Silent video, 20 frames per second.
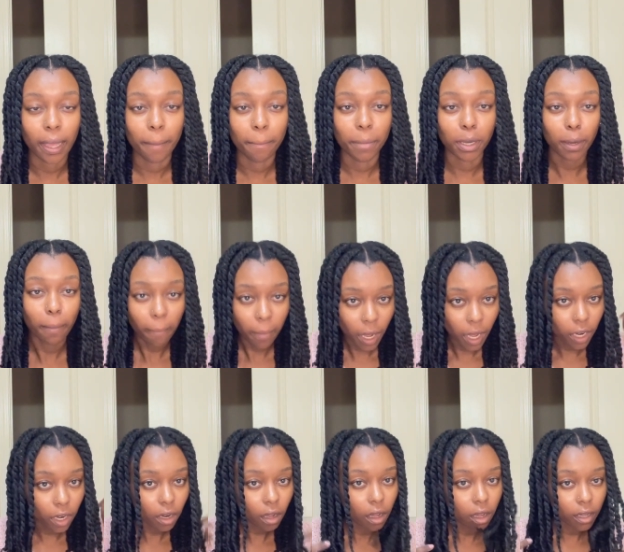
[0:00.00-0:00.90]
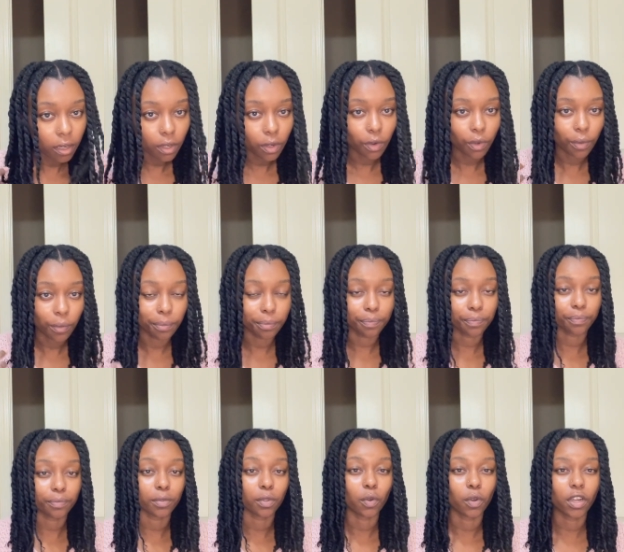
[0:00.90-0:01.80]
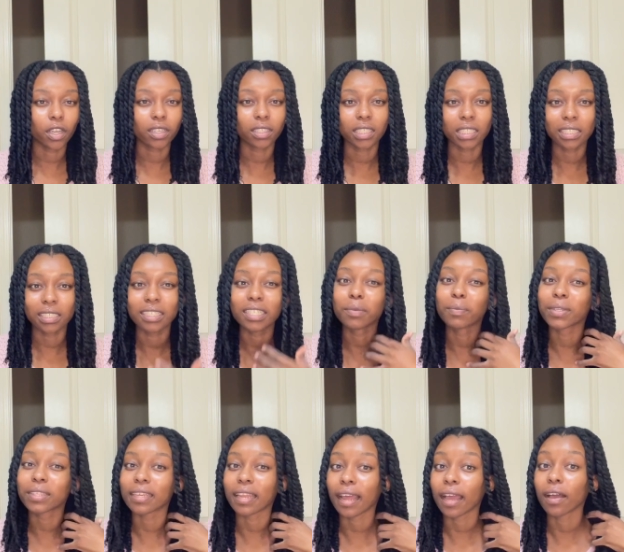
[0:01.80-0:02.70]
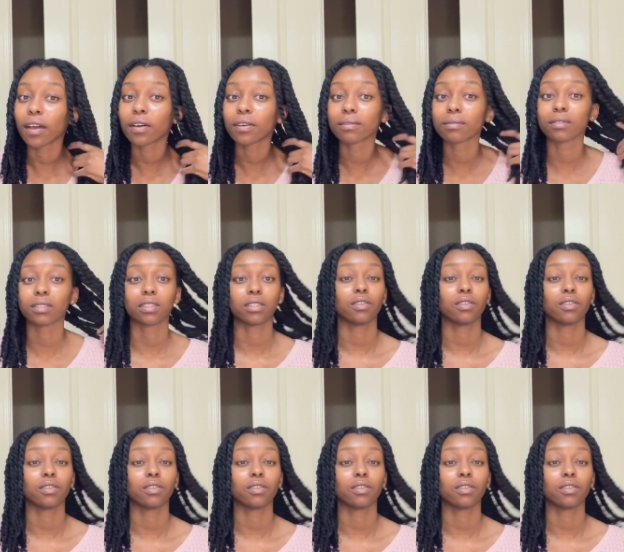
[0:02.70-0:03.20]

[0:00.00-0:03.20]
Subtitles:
Put a bonnet on, or you can just sleep with it out.